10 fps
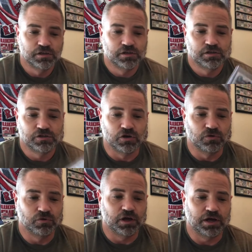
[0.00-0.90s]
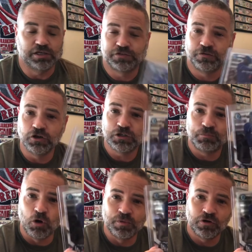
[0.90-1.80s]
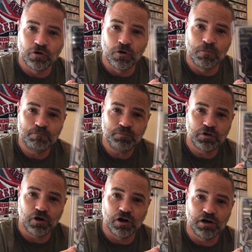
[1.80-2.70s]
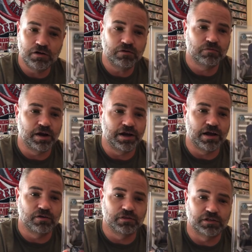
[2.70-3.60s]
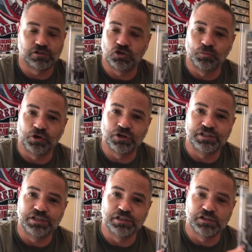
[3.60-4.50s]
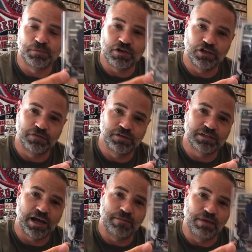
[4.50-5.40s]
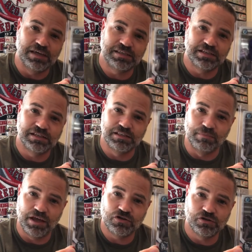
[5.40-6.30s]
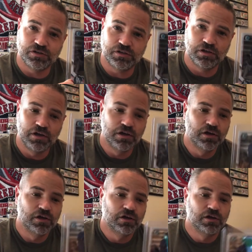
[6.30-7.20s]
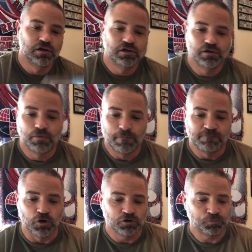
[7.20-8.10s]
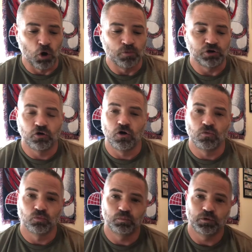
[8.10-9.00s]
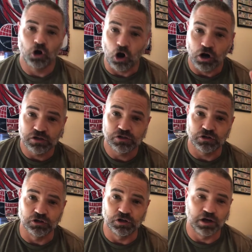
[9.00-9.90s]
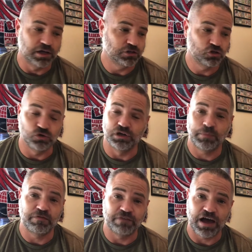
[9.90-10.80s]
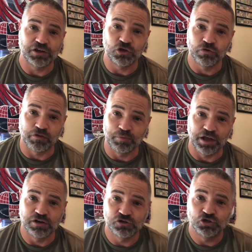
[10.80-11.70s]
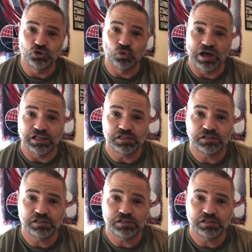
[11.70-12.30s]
So uh, his first Bowman Chrome card right now, that's a super good deal, especially if this guy makes it to the majors. First Bowman Chrome cards are uh, shooting up in value if the players do well.